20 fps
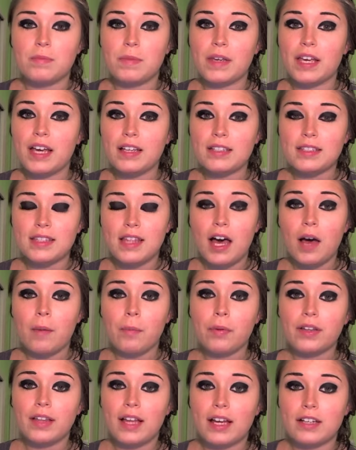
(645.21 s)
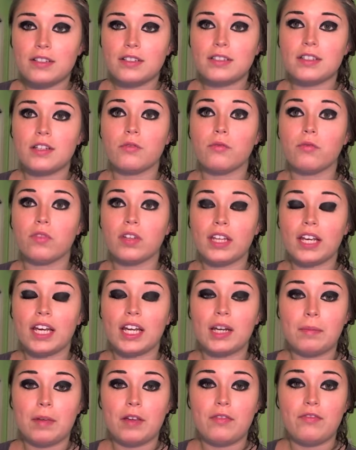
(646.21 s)
because the upper lashes are really
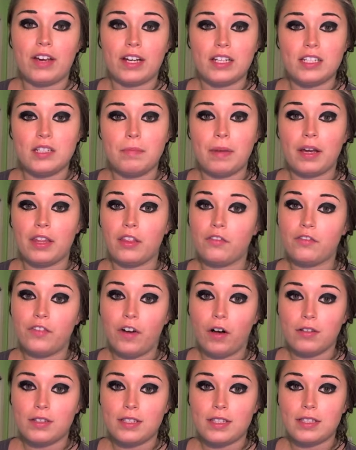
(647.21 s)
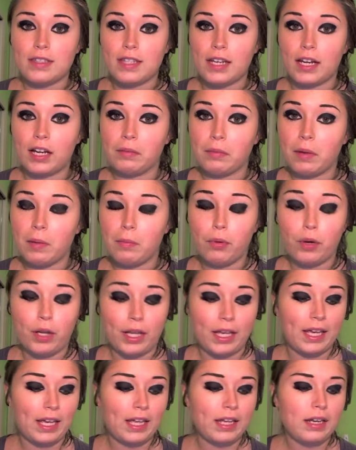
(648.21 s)
going to be affected by the falsies that I'm going to be
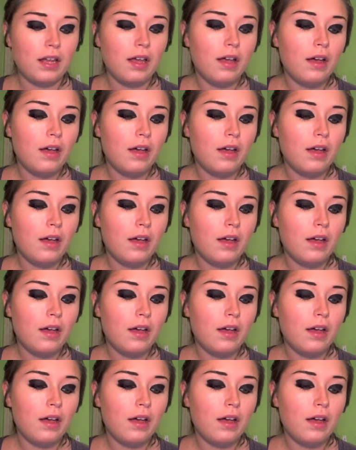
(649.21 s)
putting in.